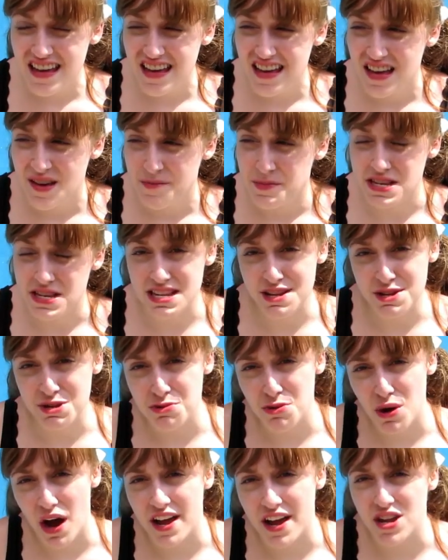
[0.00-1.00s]
because
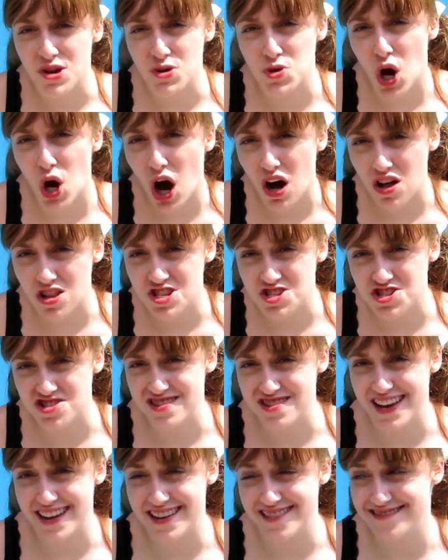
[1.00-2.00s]
I know college is
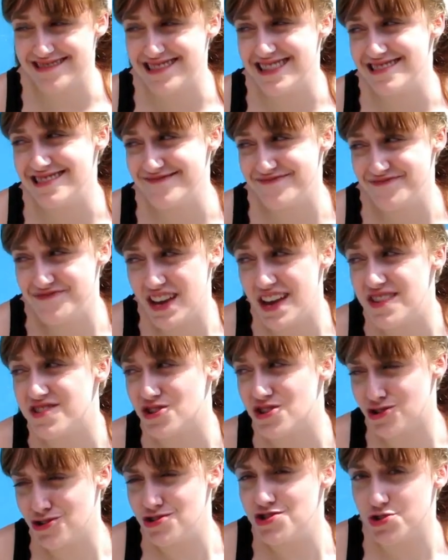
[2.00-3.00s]
like, it's a
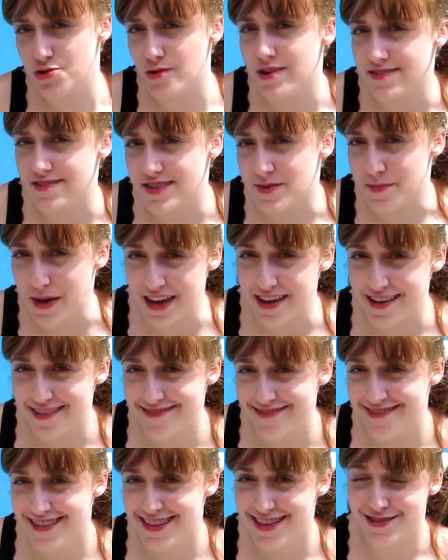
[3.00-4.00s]
good choice to make.
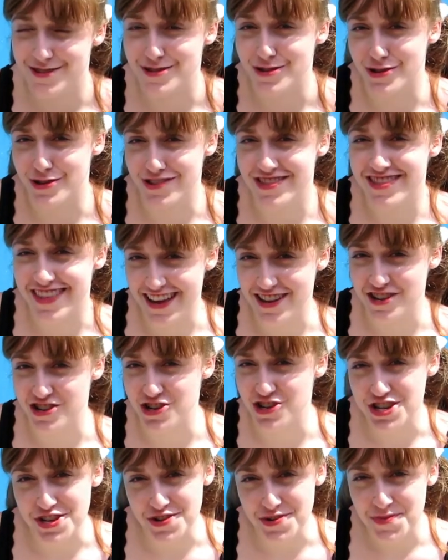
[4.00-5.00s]
It's a good thing to
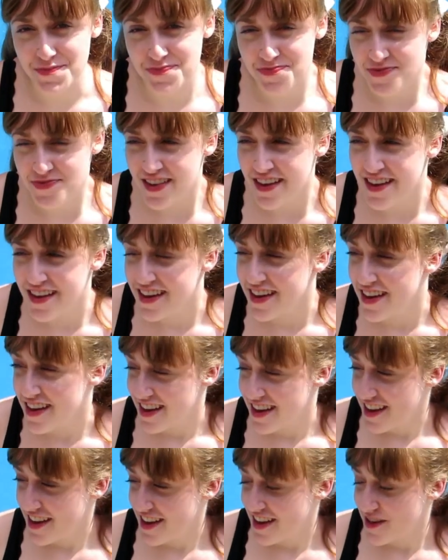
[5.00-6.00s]
do.
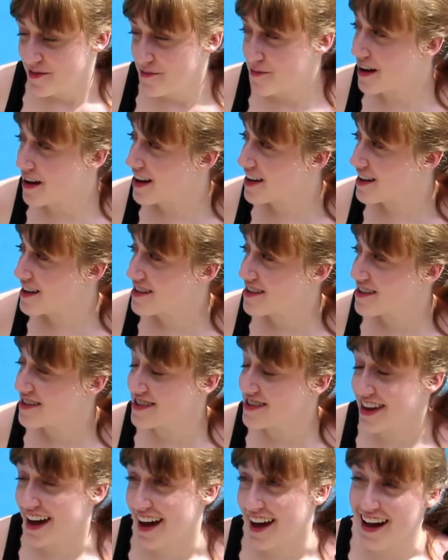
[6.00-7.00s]
But
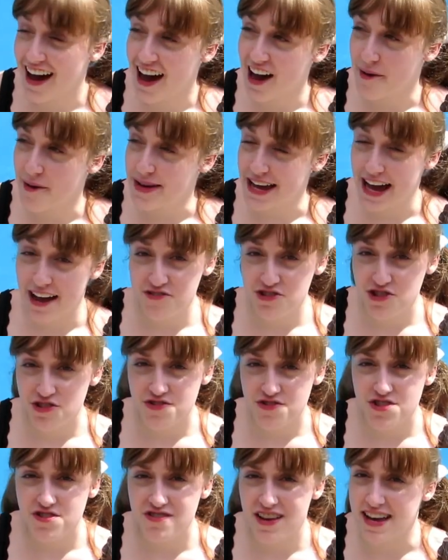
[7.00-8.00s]
yeah, I mean, after
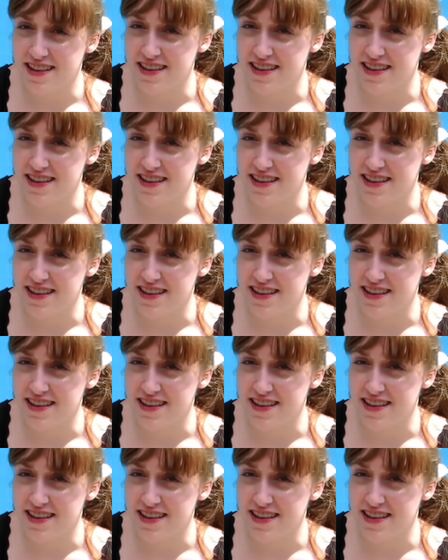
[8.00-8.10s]
those 2 days,